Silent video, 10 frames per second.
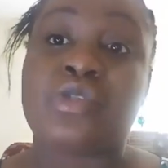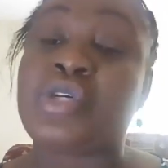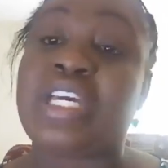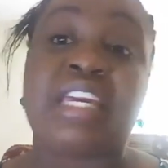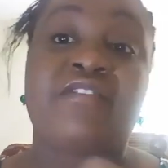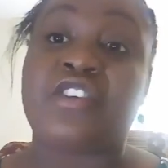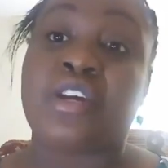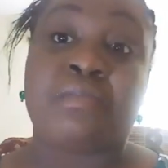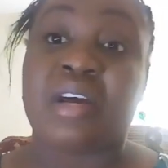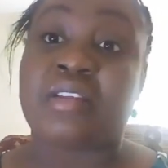to either
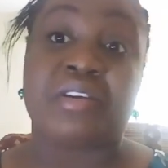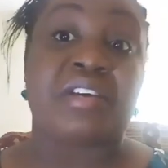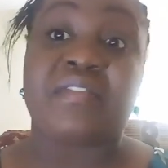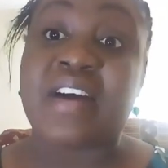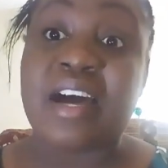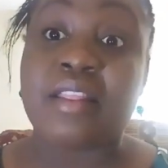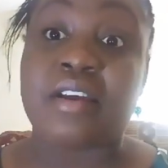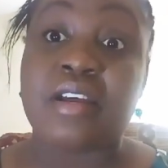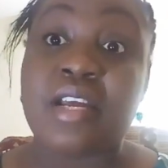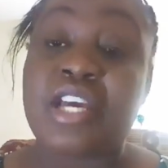your mother or your
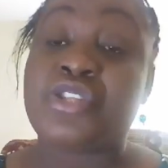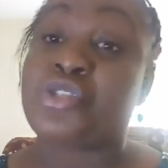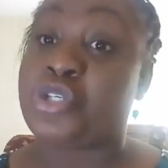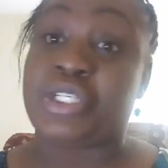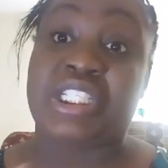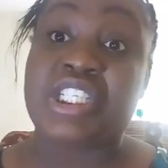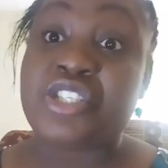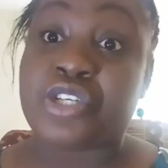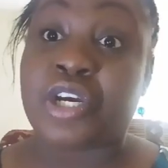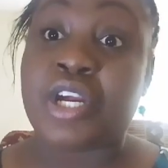father, to your
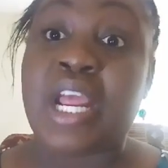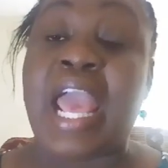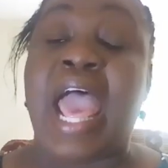teacher,